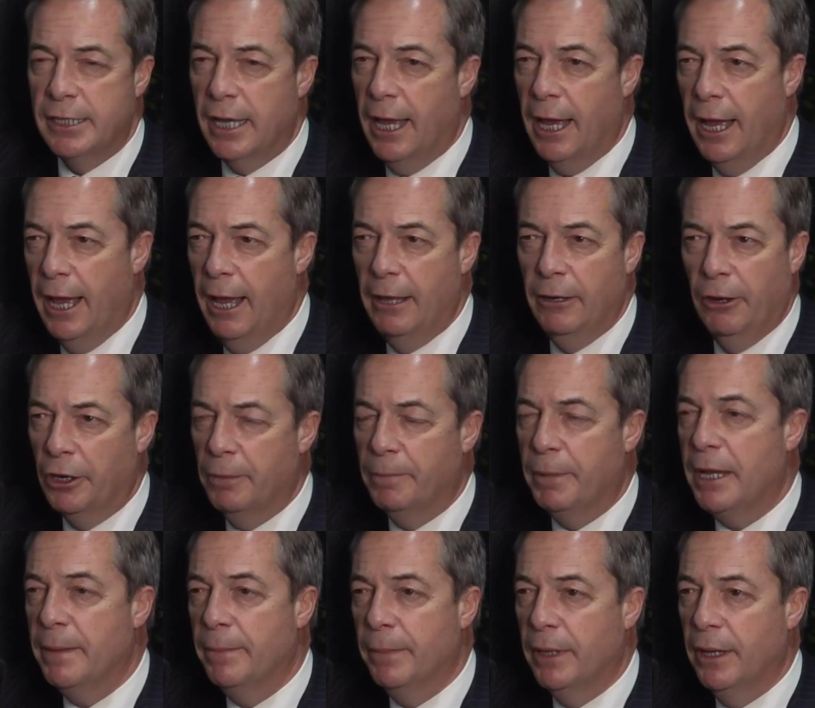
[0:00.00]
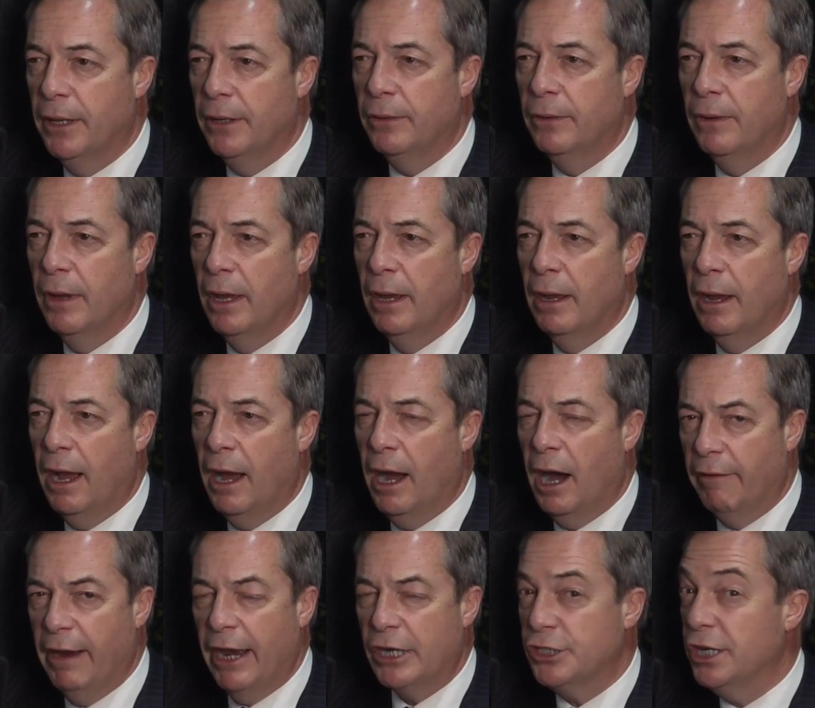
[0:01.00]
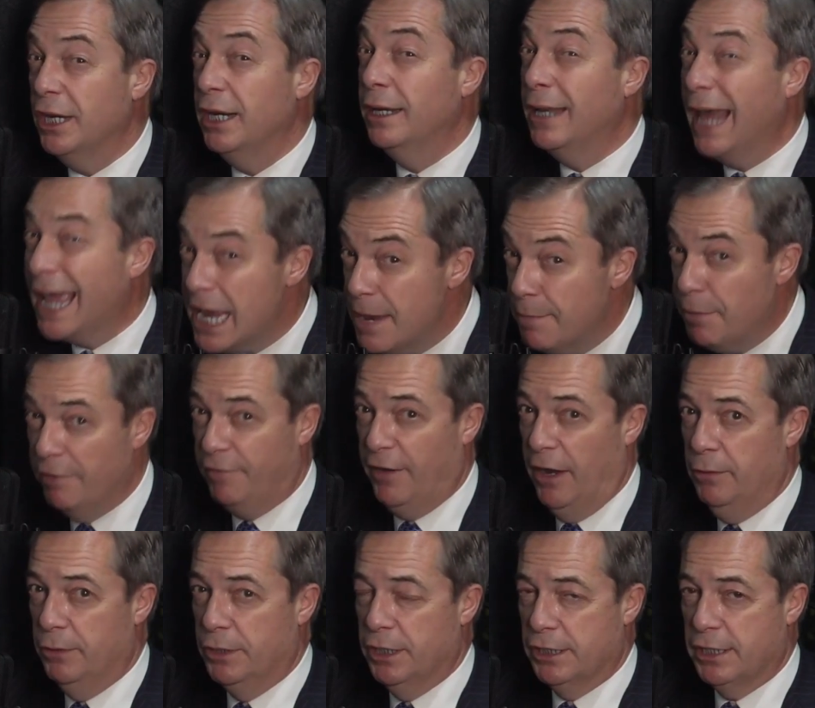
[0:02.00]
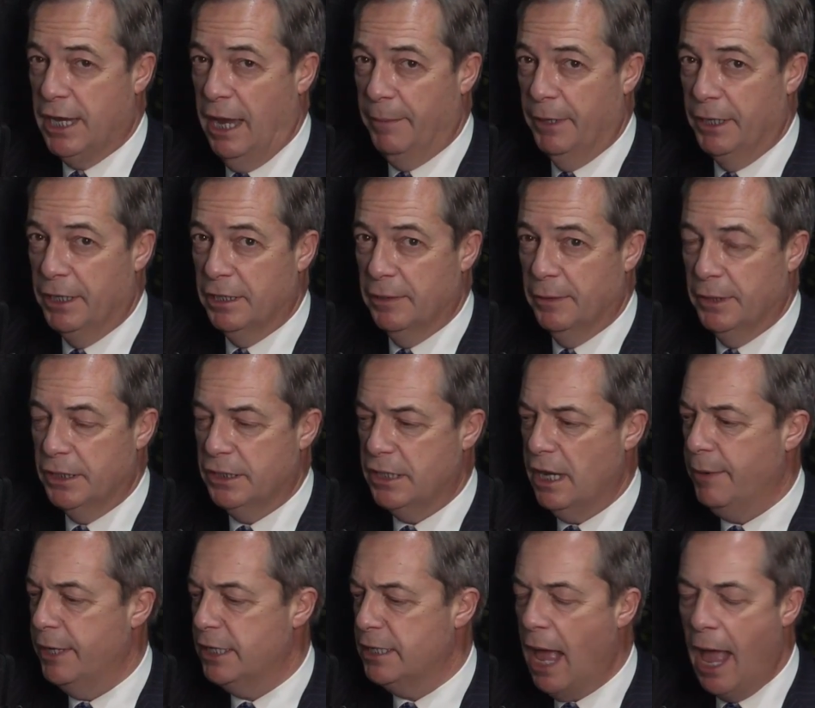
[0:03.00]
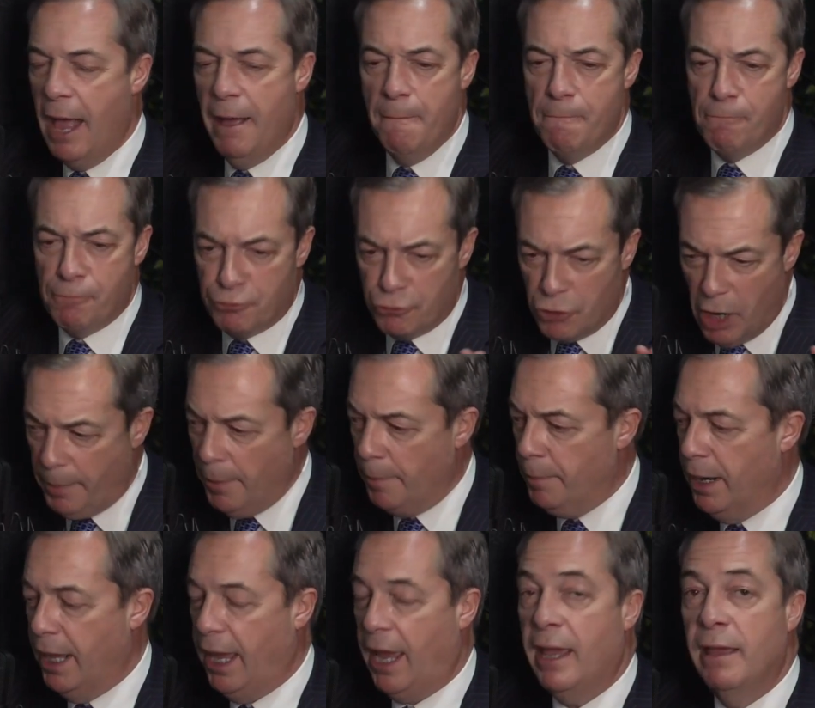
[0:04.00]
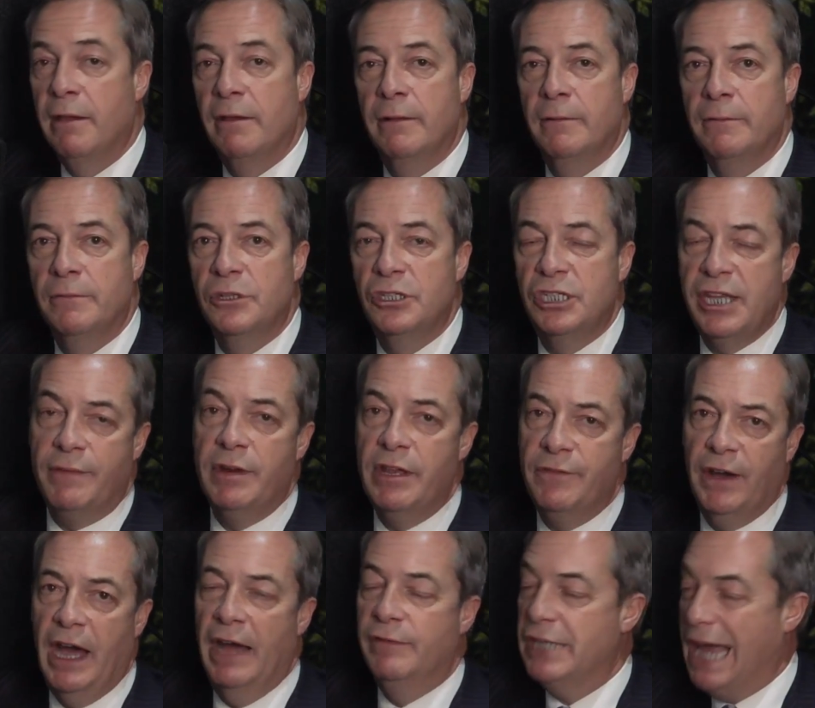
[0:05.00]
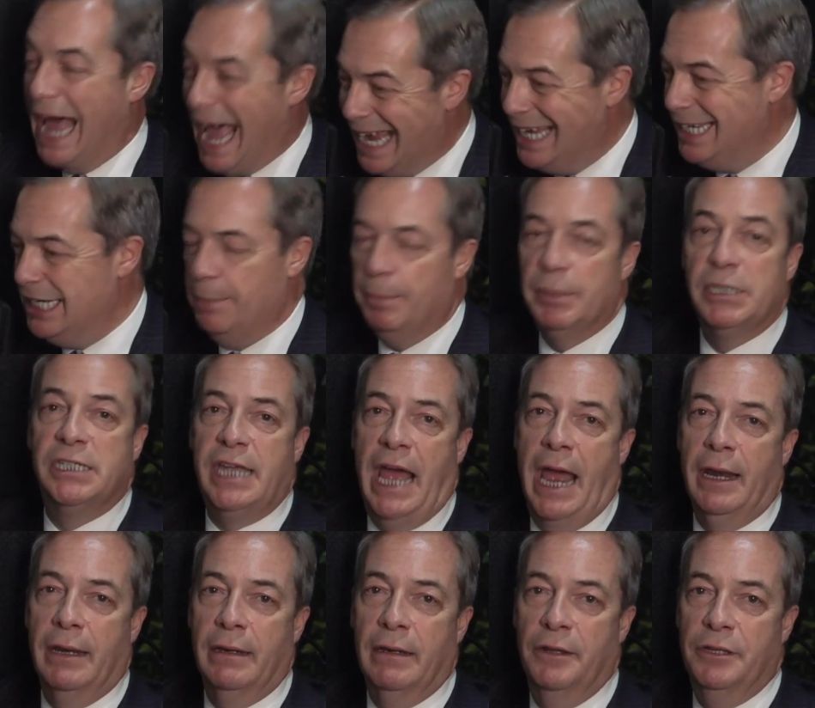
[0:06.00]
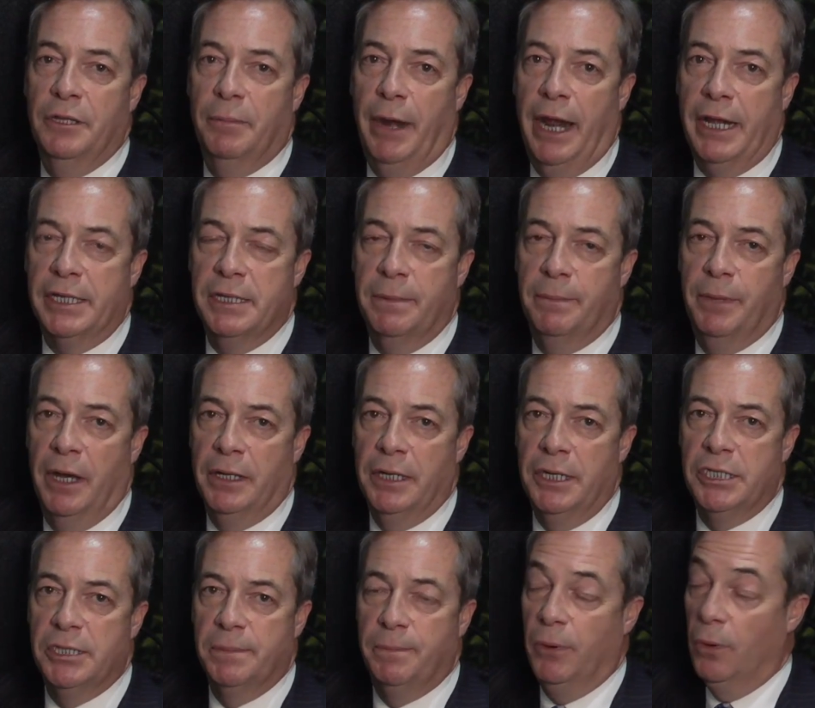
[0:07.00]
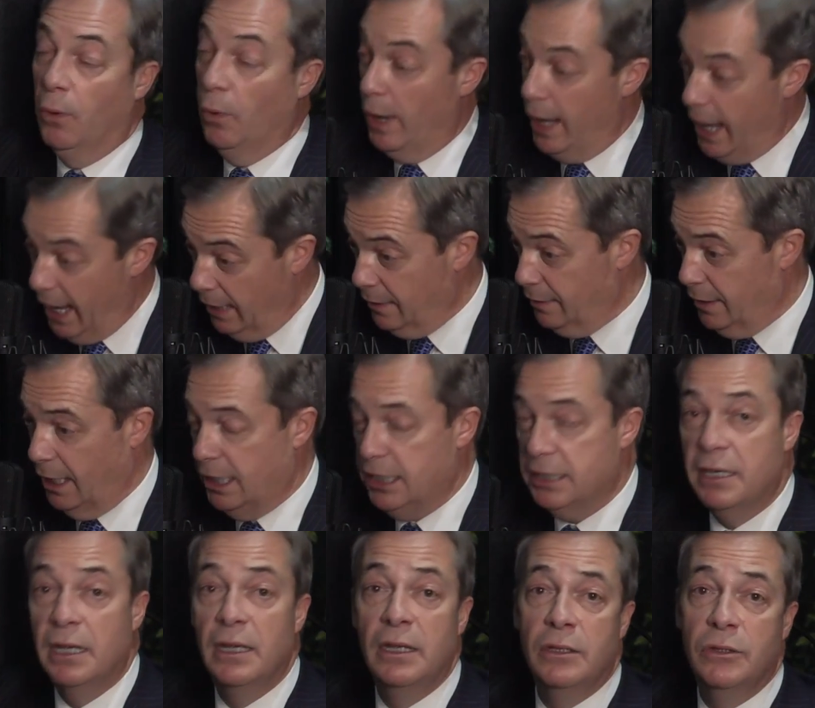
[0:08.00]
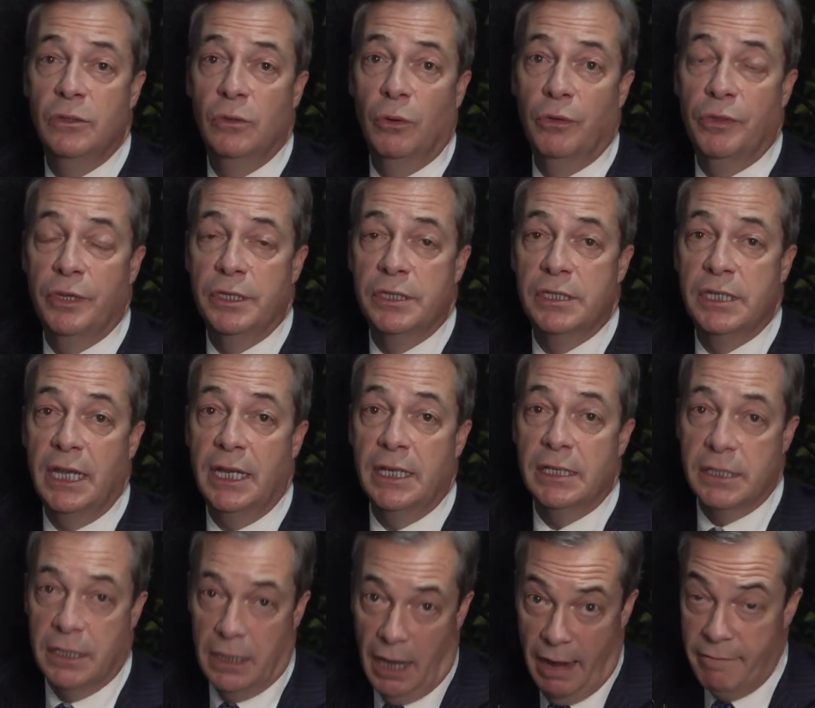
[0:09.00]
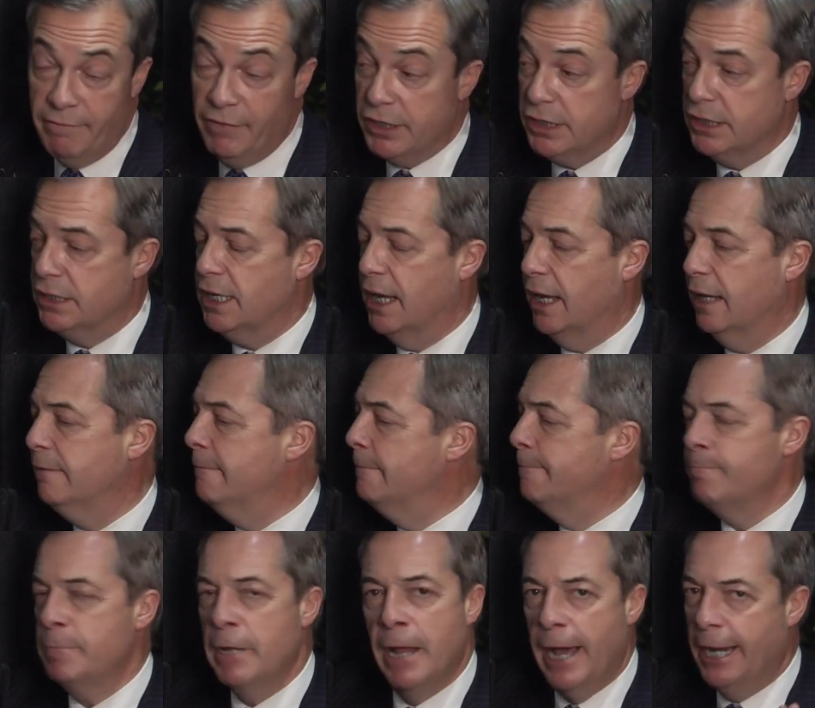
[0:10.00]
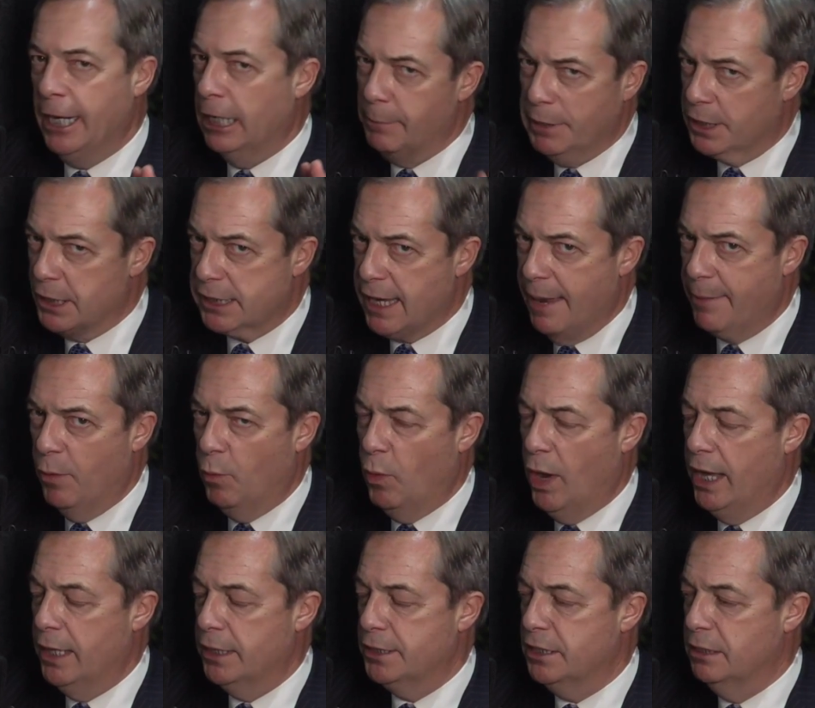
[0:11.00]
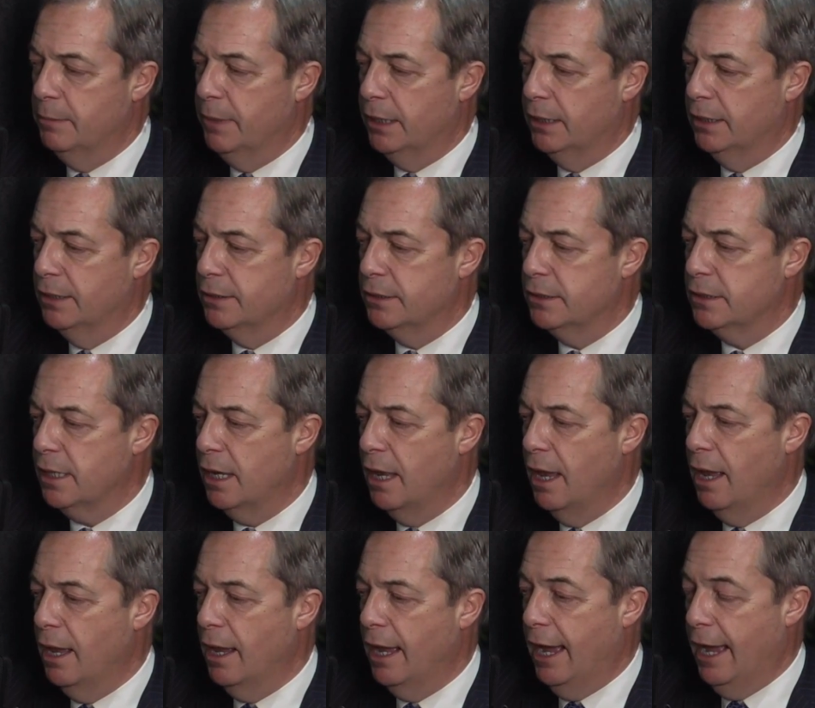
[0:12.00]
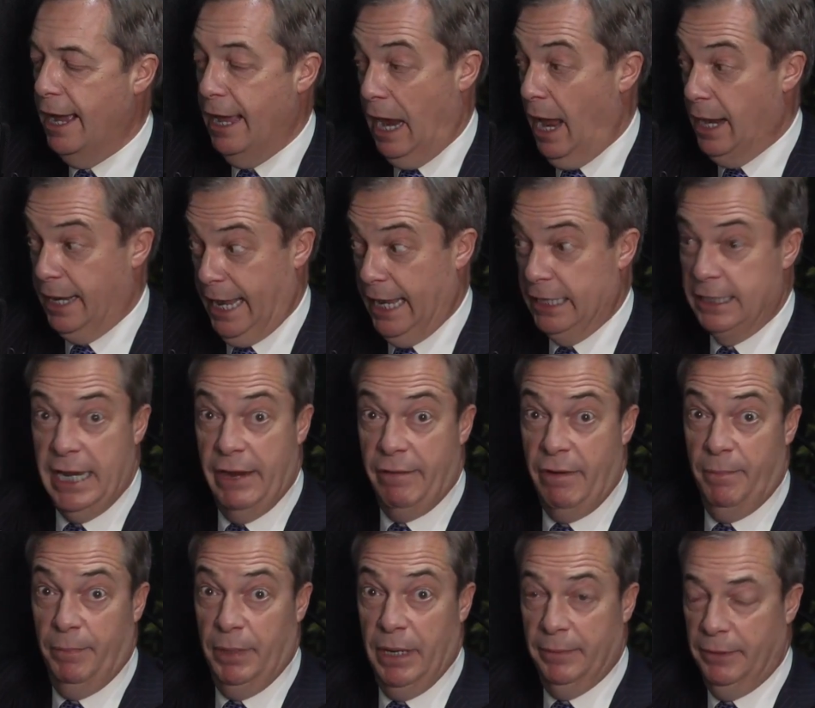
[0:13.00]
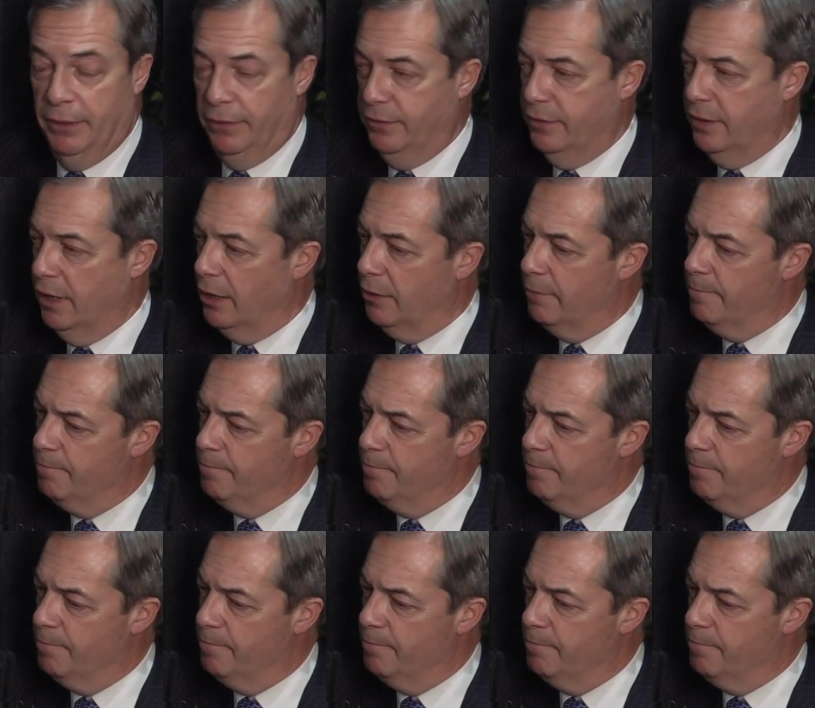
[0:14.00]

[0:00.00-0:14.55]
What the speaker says: a lot of people who are actually Labour voters coming to us. So it's probably 75 to 80% of the Brexit Party support in these northern seats that I'm visiting, and it'll be the same in Wales and the Midlands, I guess here in Plymouth too.